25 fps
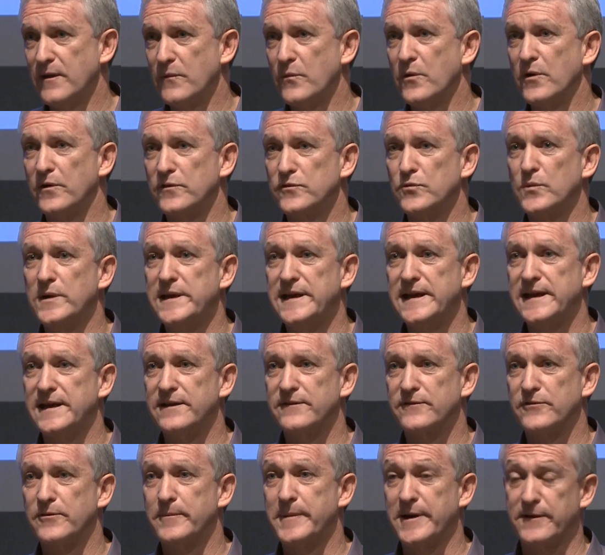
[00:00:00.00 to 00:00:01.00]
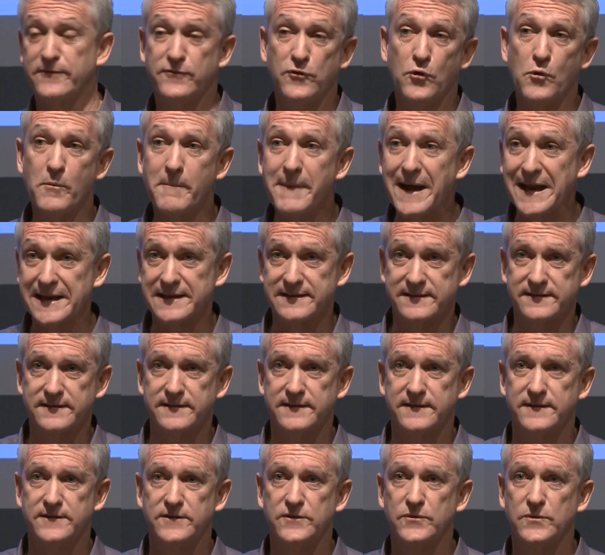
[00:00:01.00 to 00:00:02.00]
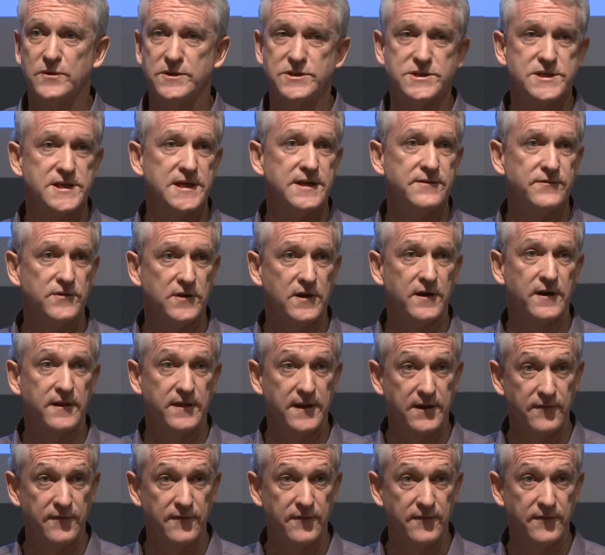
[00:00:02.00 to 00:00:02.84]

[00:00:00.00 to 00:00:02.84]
whereas we need it for about 4 months to achieve a lot of the